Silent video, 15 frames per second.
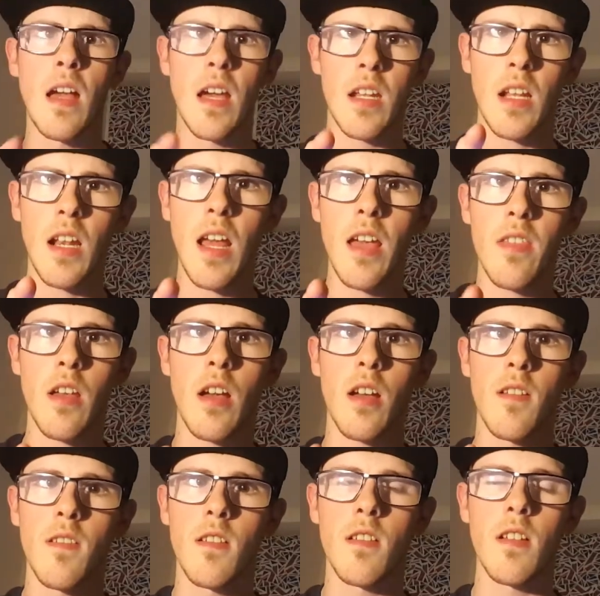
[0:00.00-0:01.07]
And I like that.
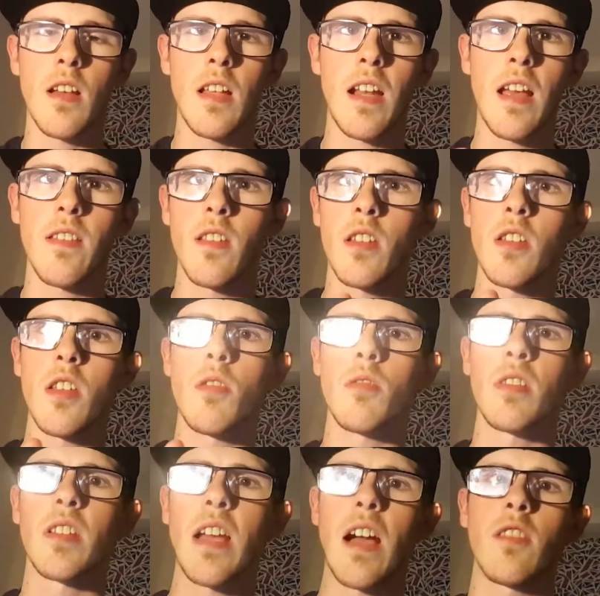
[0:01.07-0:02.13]
I like that they're
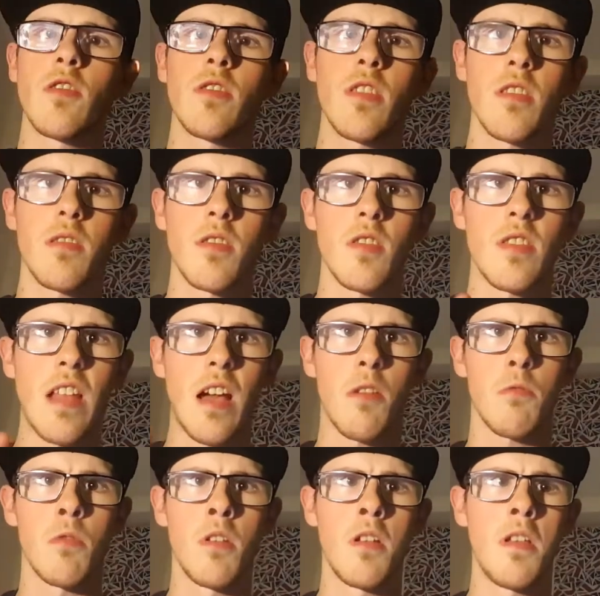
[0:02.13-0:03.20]
using cartridges, because
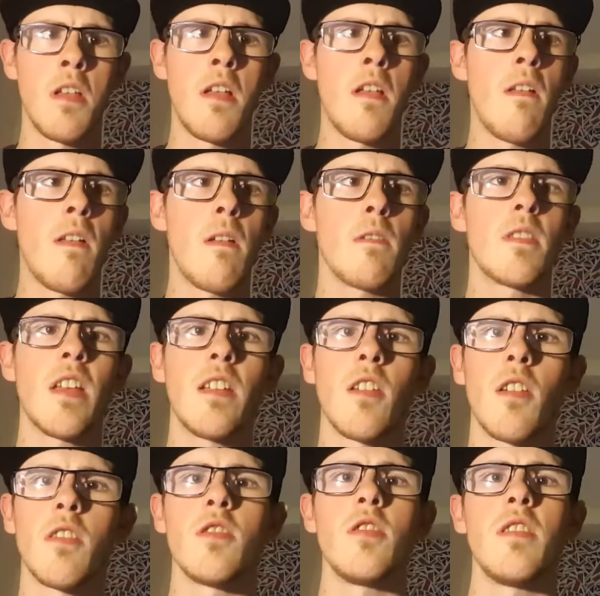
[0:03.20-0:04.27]
now
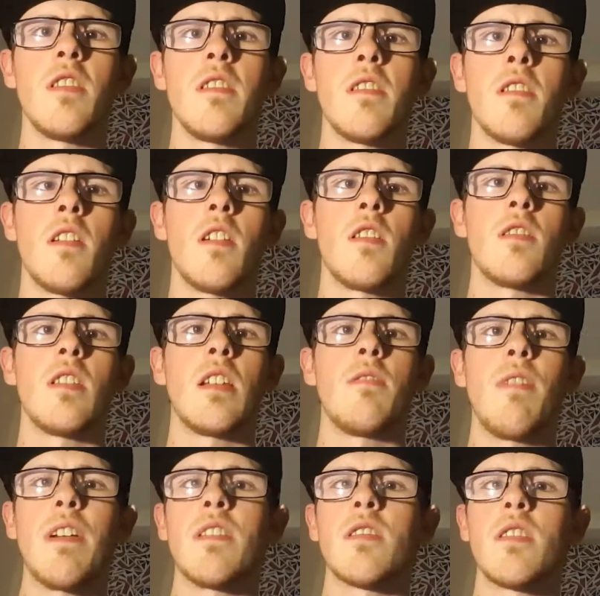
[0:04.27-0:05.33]
technology has
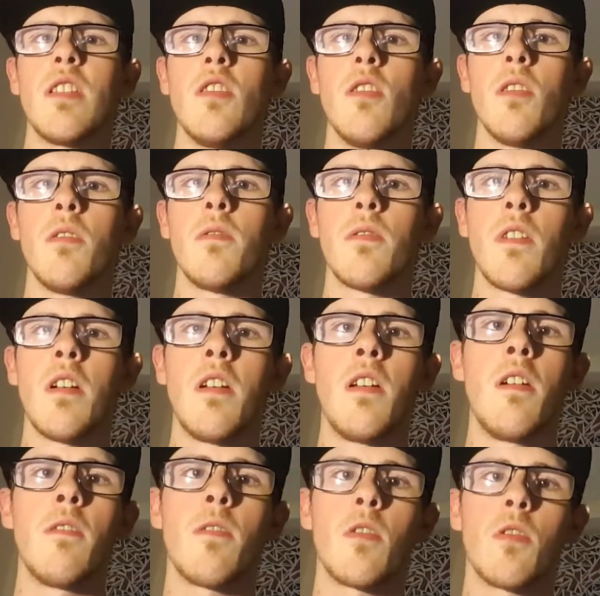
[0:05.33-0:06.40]
advanced enough
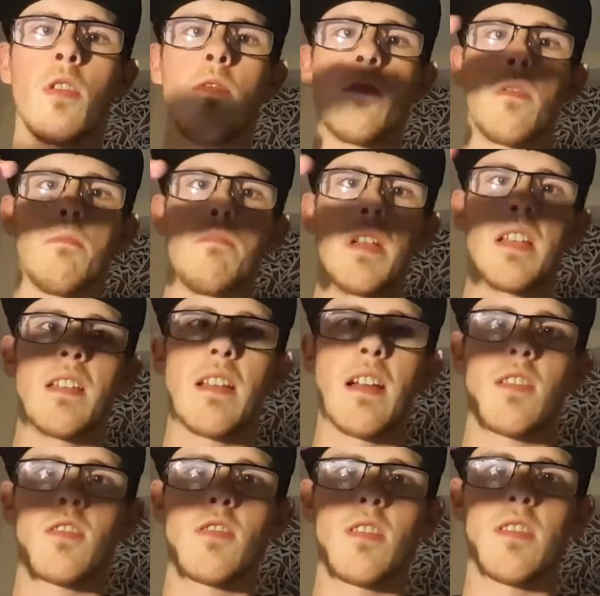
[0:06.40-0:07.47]
from going from big
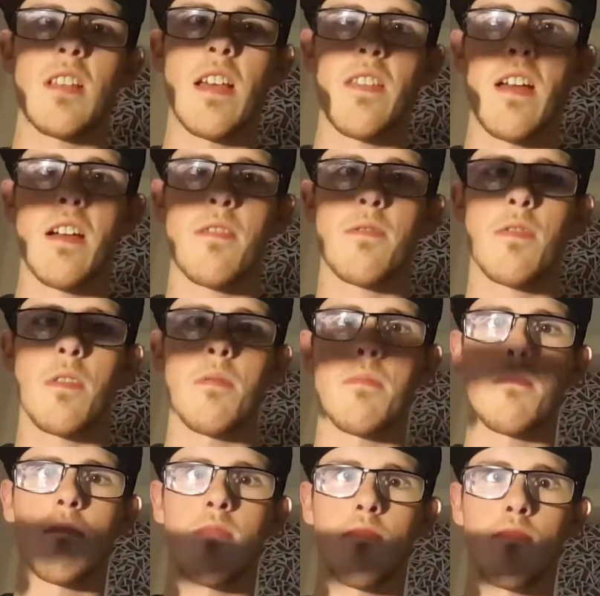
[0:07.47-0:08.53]
cartridges like that from